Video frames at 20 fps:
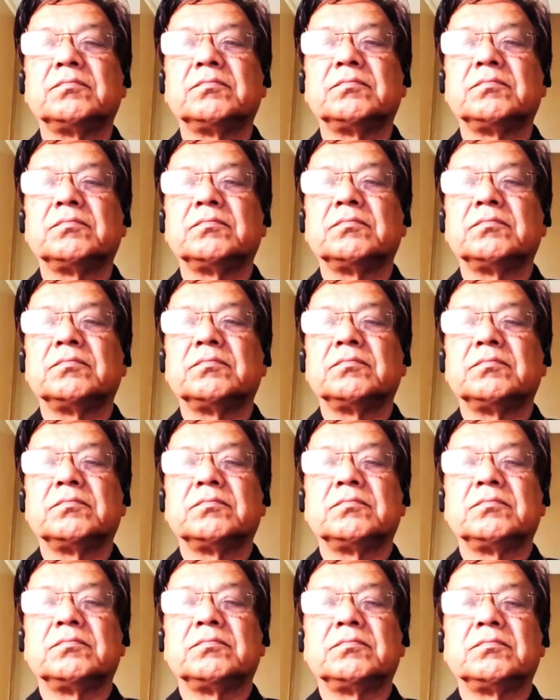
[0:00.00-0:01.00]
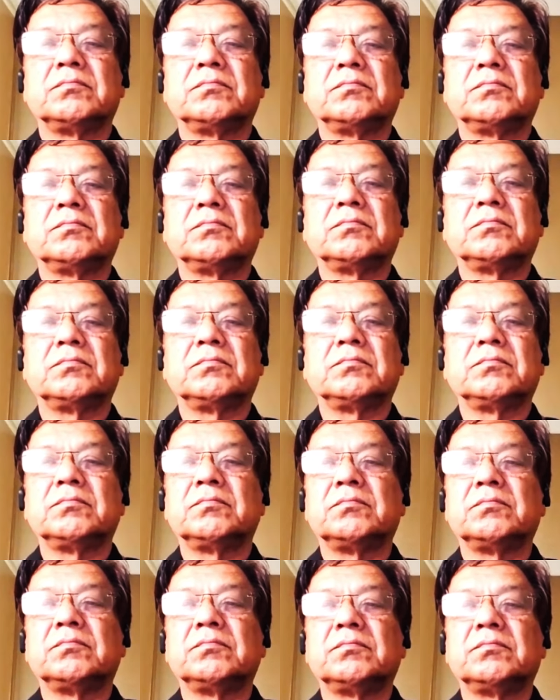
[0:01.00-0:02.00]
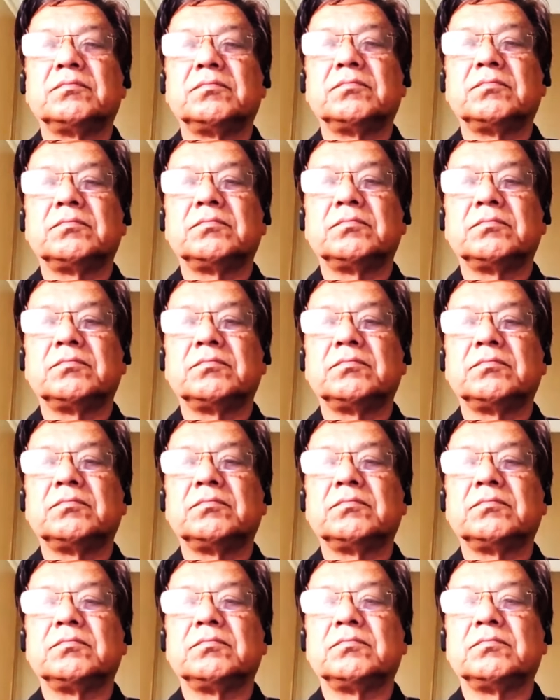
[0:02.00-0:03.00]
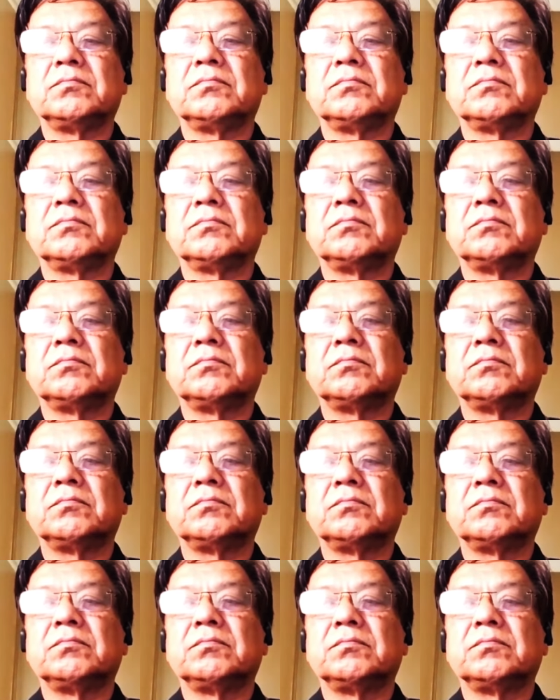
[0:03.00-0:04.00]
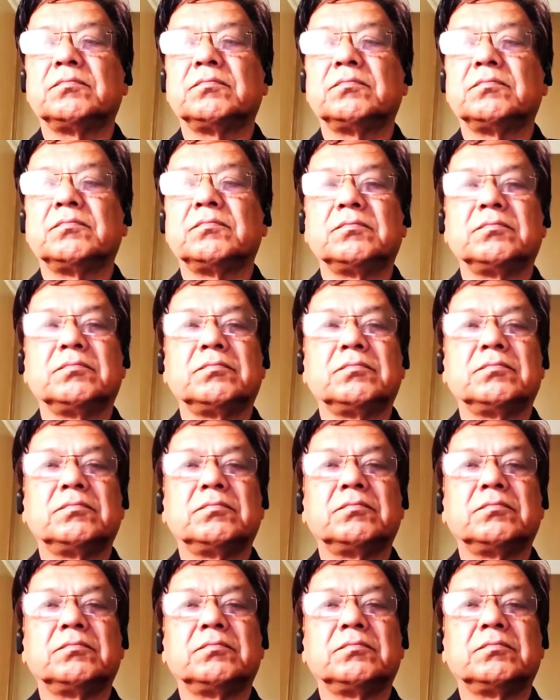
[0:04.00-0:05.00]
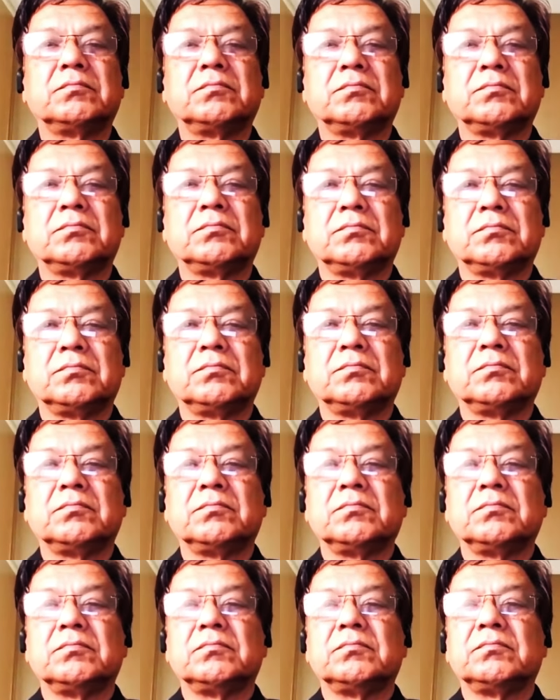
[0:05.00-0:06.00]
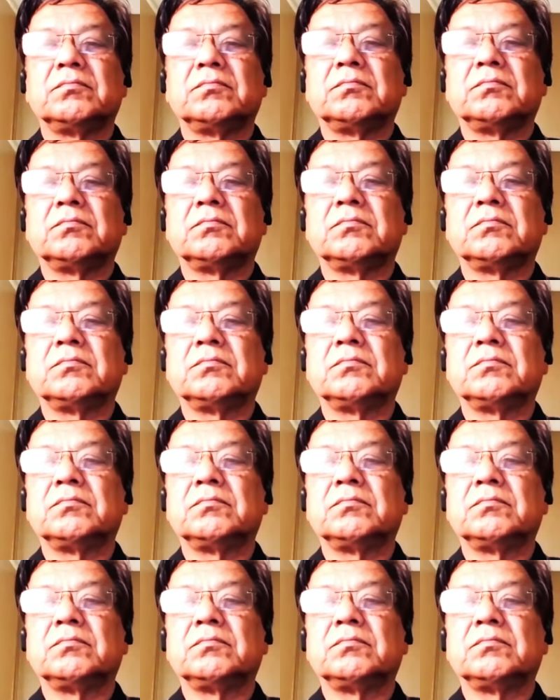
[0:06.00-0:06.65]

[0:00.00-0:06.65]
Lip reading: This person isn't speaking.